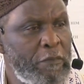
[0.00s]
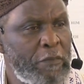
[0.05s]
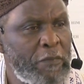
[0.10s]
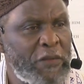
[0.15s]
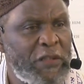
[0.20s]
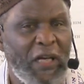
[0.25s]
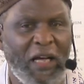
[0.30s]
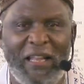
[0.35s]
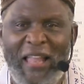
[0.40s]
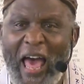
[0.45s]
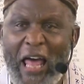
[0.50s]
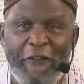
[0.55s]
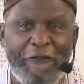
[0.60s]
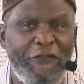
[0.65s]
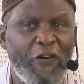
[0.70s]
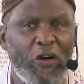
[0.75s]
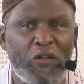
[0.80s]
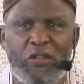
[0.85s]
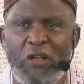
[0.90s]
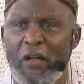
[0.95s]
See, a lot of
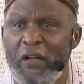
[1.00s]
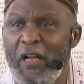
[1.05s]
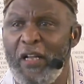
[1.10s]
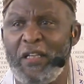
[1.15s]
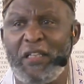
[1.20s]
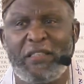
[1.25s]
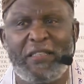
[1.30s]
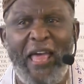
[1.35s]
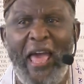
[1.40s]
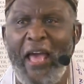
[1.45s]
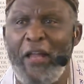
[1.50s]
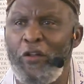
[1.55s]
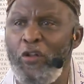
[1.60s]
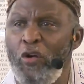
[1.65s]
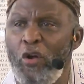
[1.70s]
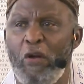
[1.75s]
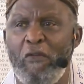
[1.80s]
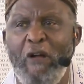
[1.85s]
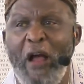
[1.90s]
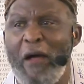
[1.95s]
folks don't understand
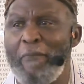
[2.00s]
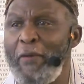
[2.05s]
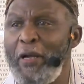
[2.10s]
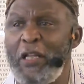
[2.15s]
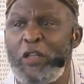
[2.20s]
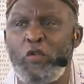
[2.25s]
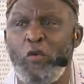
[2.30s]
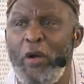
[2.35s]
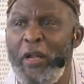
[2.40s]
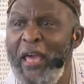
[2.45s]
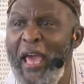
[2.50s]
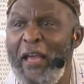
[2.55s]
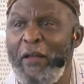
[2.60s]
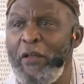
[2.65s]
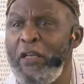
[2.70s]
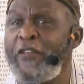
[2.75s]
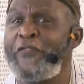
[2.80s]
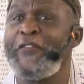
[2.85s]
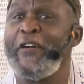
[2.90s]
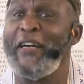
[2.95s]
Deuteronomy 28
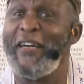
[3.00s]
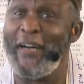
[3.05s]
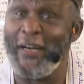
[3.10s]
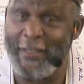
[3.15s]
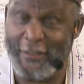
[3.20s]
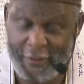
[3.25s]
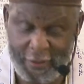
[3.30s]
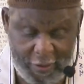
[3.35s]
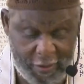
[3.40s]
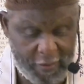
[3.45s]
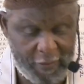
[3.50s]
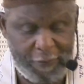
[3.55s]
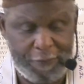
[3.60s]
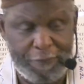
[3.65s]
is for us.